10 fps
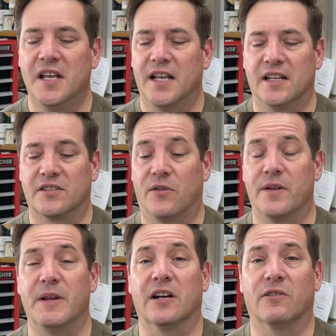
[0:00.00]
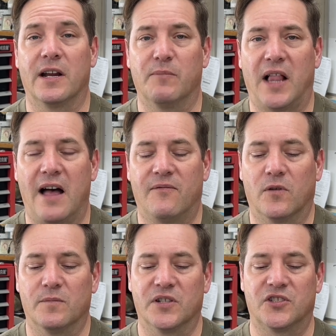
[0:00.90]
It's going to be a great
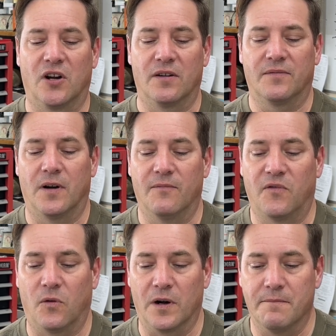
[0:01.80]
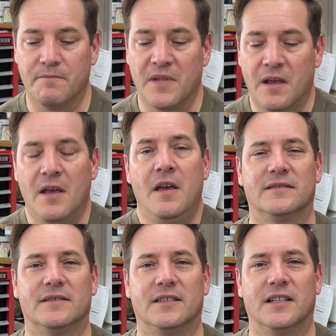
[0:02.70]
platform to start from for it.
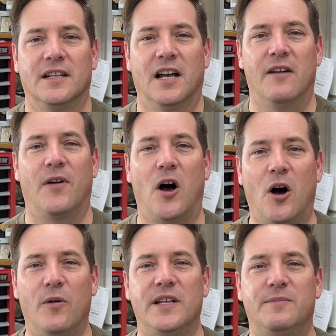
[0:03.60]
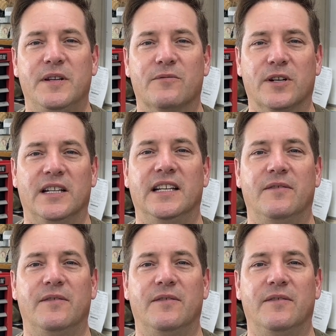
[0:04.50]
I've always been really